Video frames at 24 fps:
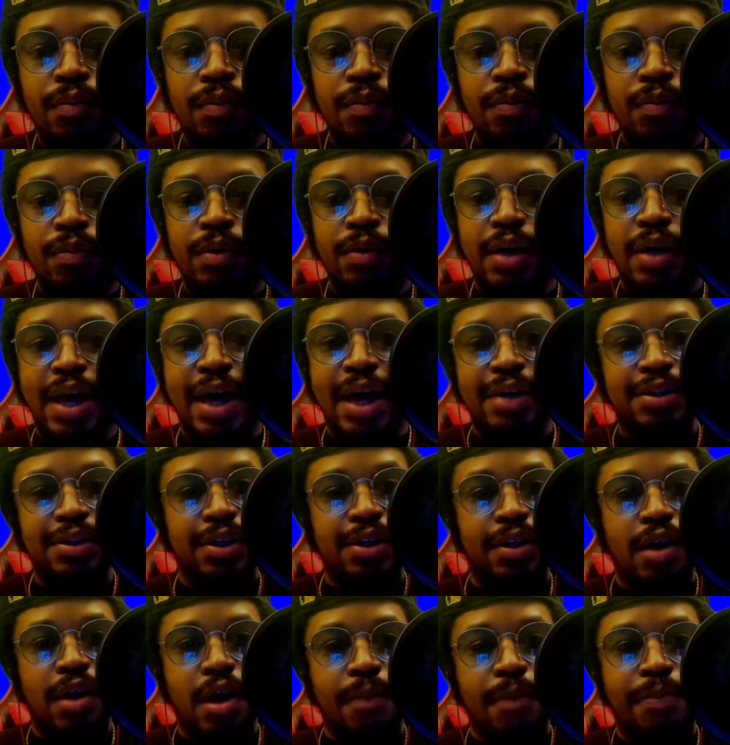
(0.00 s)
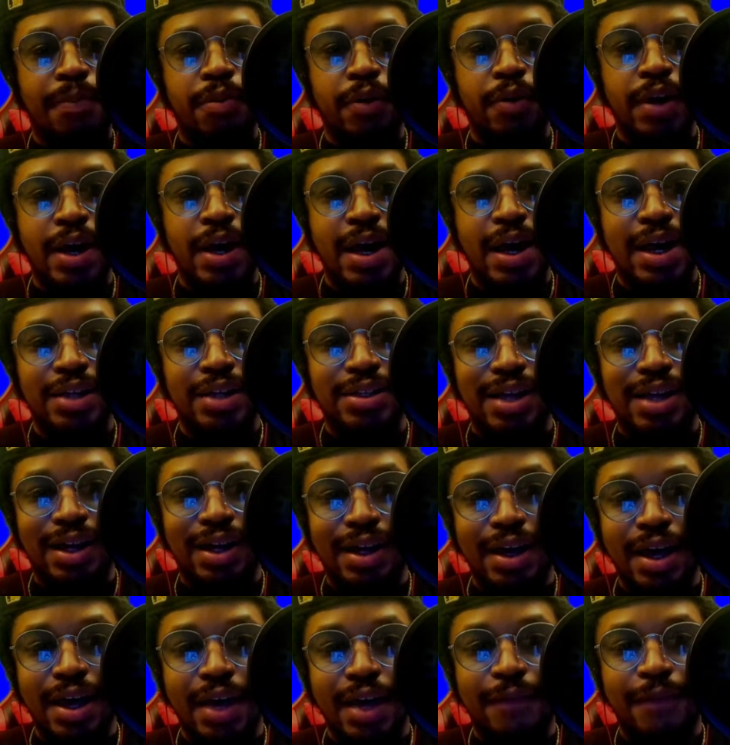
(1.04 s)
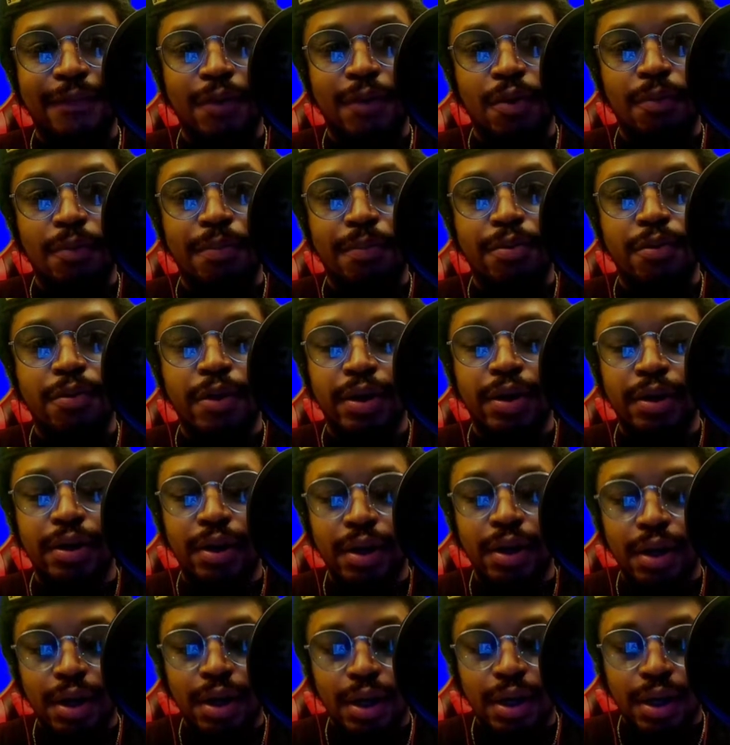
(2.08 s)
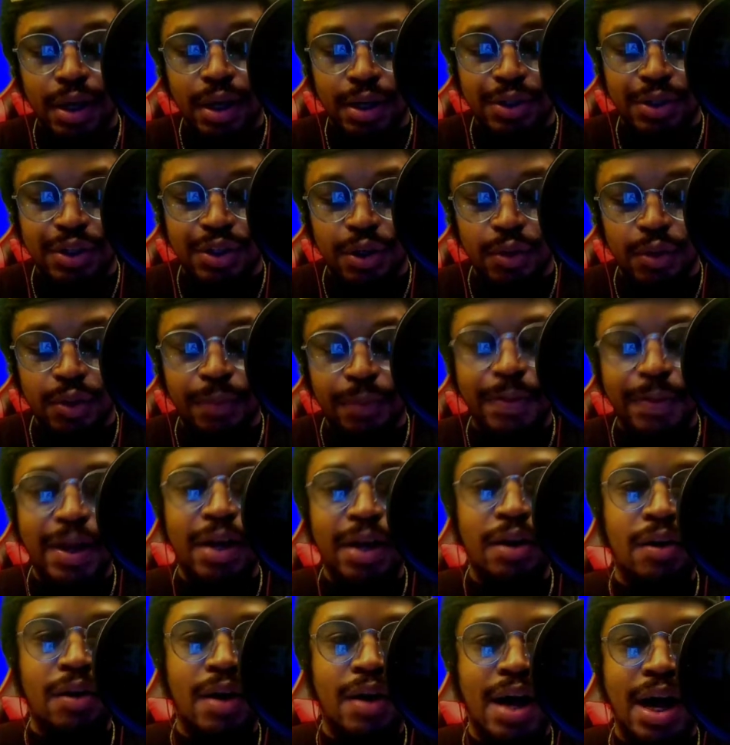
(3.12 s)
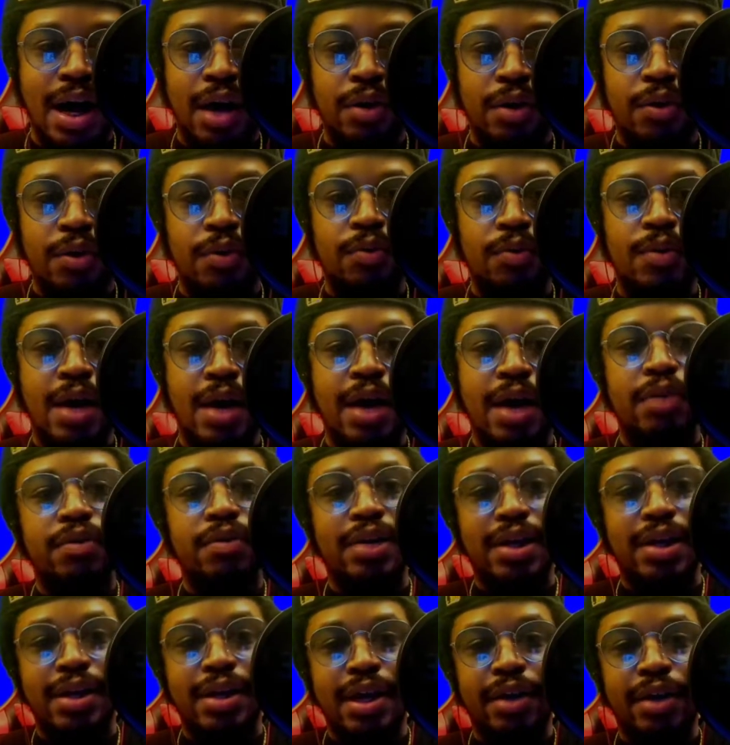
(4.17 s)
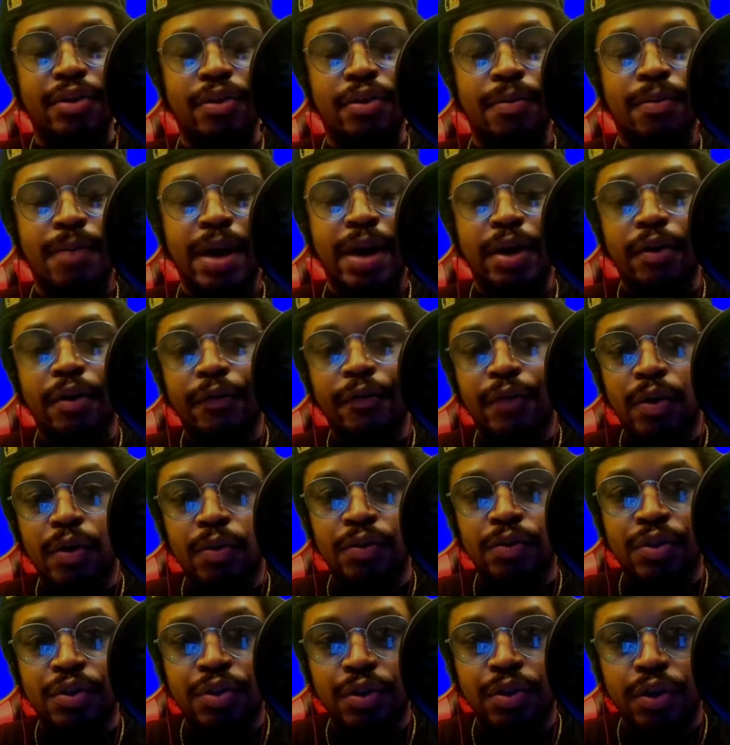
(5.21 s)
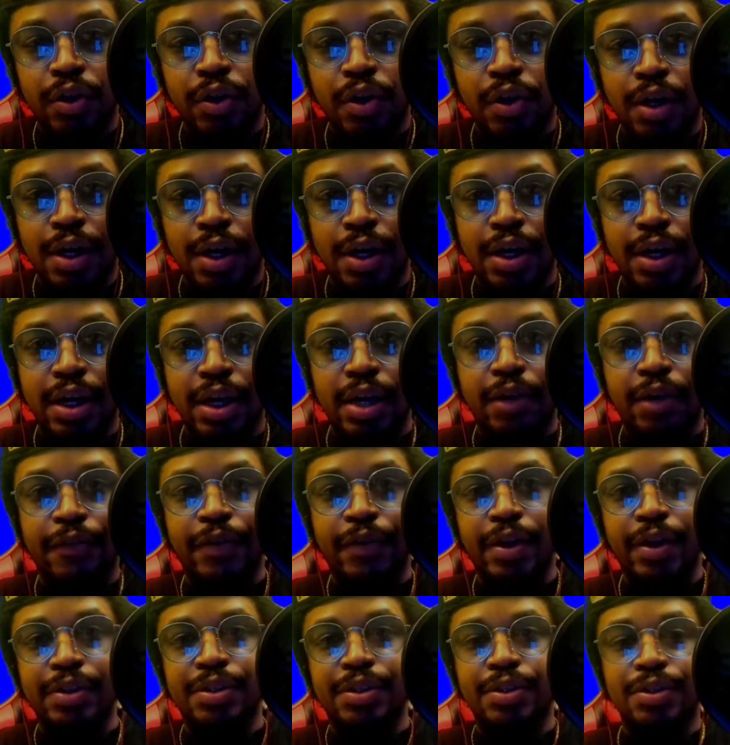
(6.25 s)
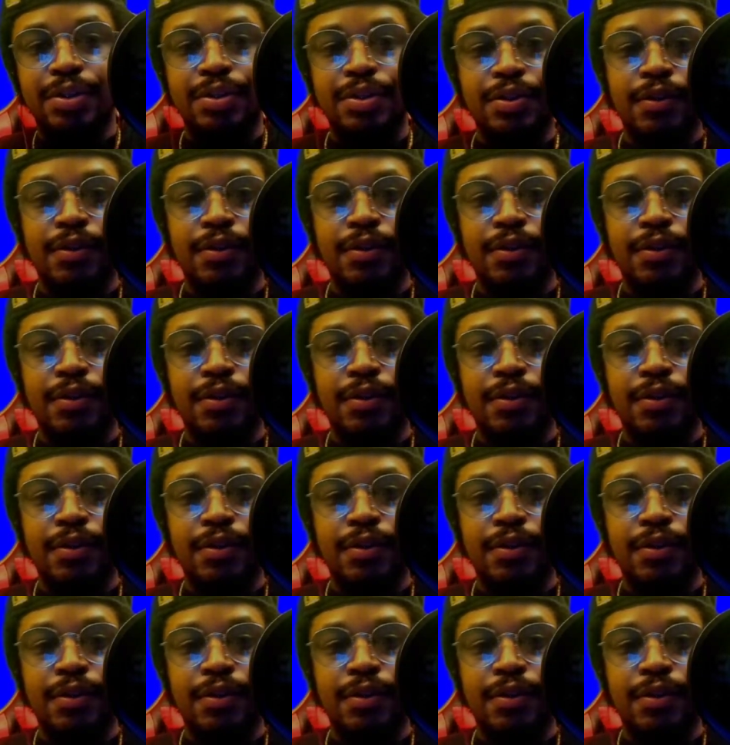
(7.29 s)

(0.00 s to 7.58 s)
XLR port has like a headphone port. So depending on how you connect your microphones to your interfaces,